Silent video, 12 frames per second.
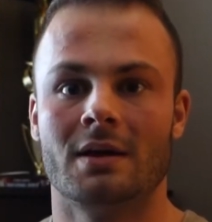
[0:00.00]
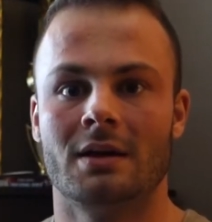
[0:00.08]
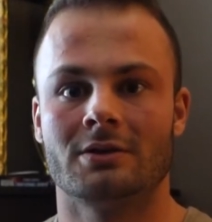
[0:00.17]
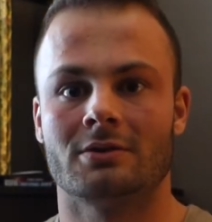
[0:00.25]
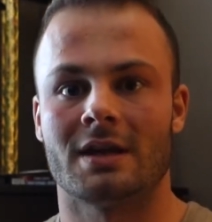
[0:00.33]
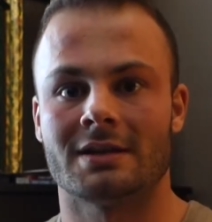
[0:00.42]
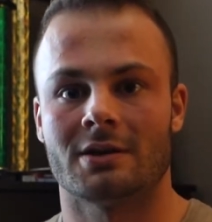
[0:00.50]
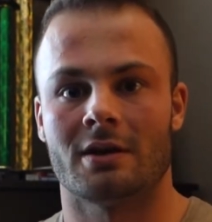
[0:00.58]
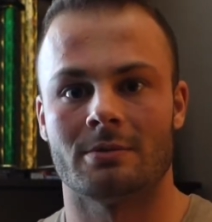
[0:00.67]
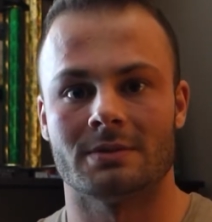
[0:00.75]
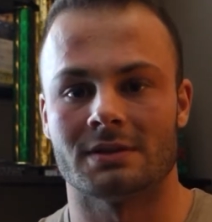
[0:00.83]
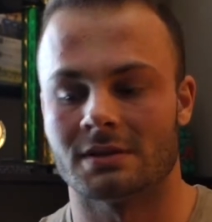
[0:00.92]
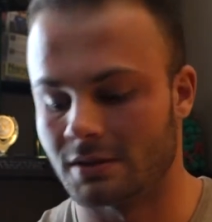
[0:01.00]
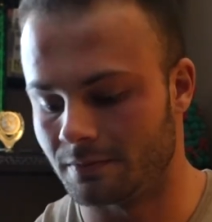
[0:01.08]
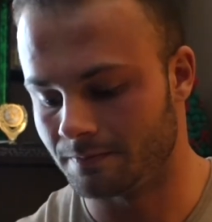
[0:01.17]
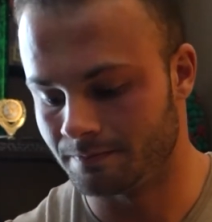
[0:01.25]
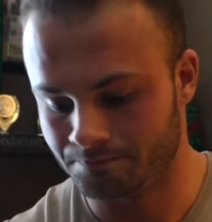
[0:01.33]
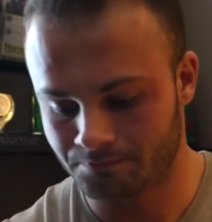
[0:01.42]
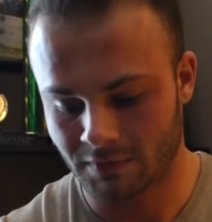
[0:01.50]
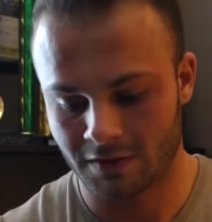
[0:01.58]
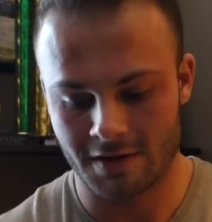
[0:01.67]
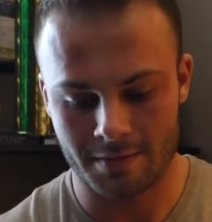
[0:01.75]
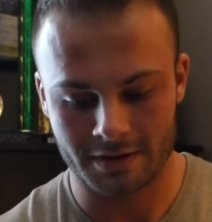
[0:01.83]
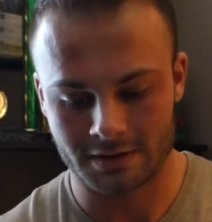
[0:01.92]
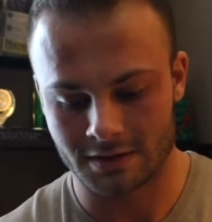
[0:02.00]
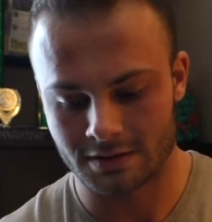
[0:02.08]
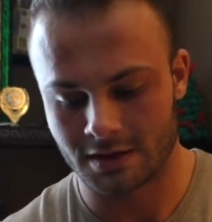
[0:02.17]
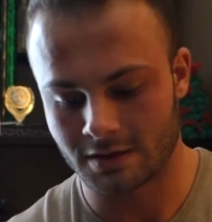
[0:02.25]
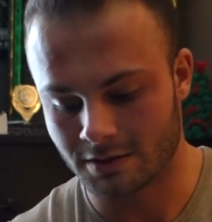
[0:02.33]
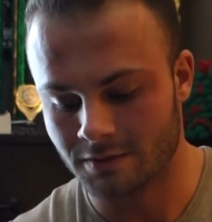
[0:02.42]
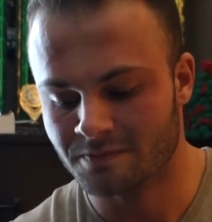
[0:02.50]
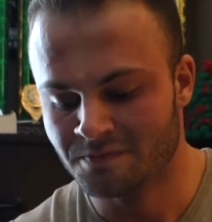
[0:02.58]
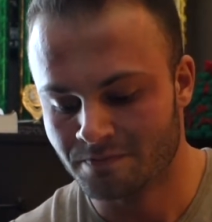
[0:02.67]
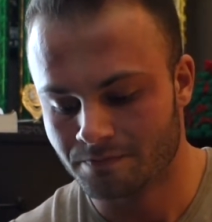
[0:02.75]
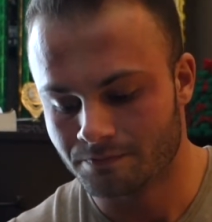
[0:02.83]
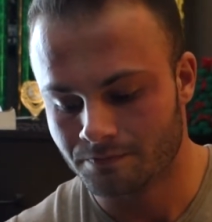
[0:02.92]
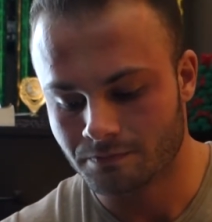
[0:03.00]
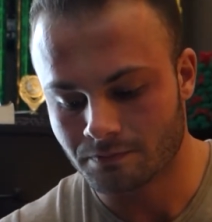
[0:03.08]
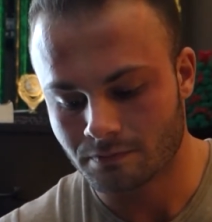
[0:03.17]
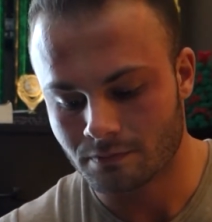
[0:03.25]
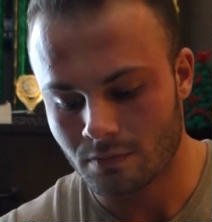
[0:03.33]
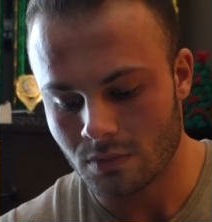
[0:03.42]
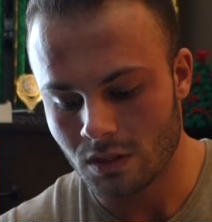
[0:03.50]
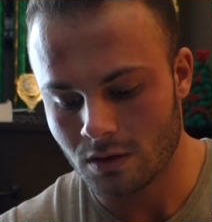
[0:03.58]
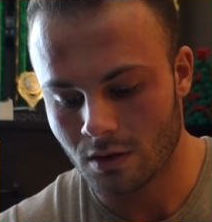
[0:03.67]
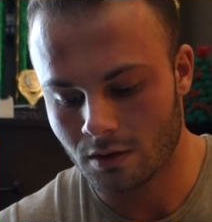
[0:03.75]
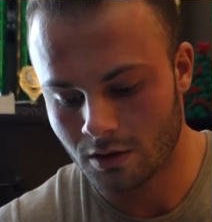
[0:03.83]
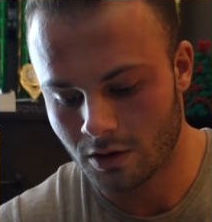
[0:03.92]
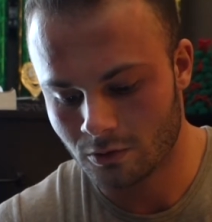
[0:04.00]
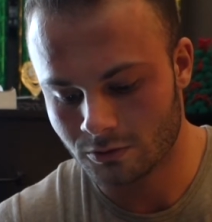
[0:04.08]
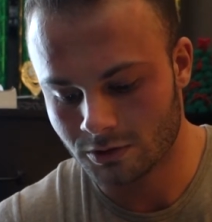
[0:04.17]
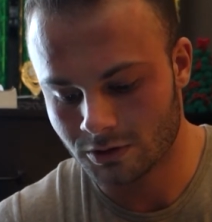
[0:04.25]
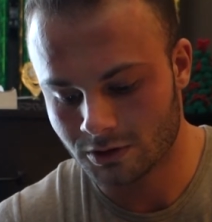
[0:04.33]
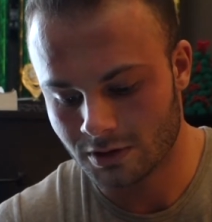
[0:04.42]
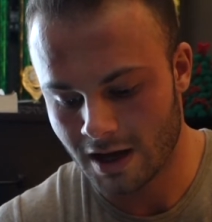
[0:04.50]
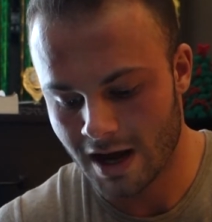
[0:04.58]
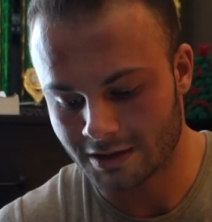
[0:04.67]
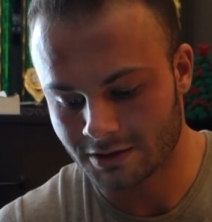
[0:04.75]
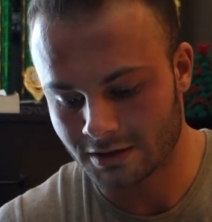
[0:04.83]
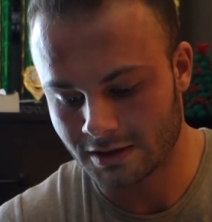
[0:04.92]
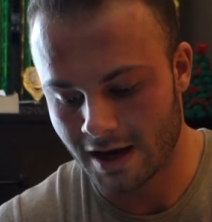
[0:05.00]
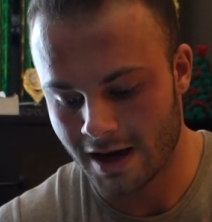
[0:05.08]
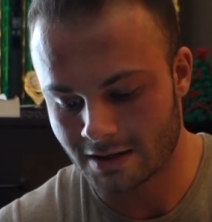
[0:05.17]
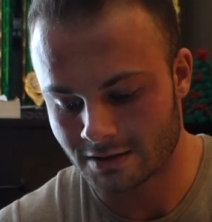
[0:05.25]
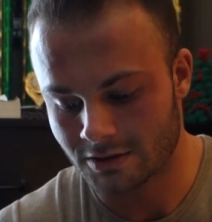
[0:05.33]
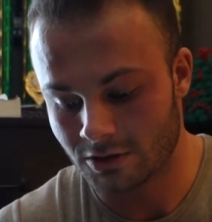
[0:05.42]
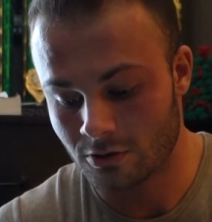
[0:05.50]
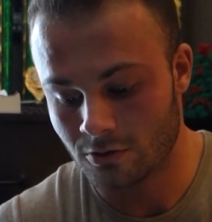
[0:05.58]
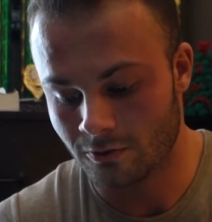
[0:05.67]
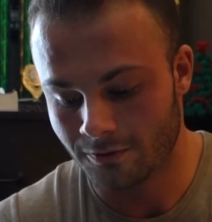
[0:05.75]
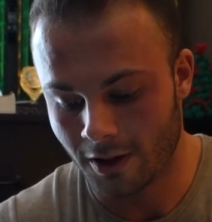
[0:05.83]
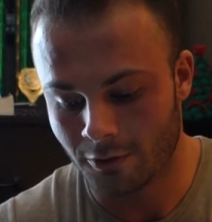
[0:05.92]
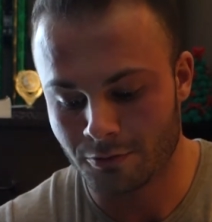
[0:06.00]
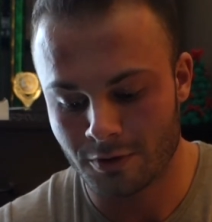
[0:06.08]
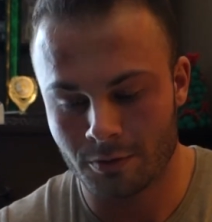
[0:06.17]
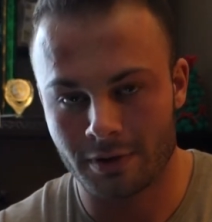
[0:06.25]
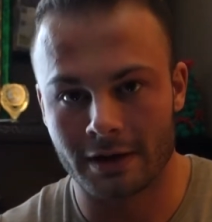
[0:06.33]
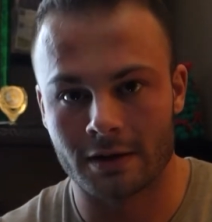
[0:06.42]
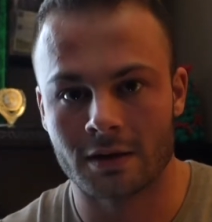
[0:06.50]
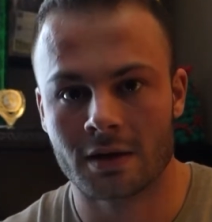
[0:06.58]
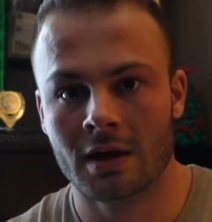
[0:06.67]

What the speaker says: So that's how I resist it, if that makes any sense. Coach Ashley asked, do you follow a meal plan?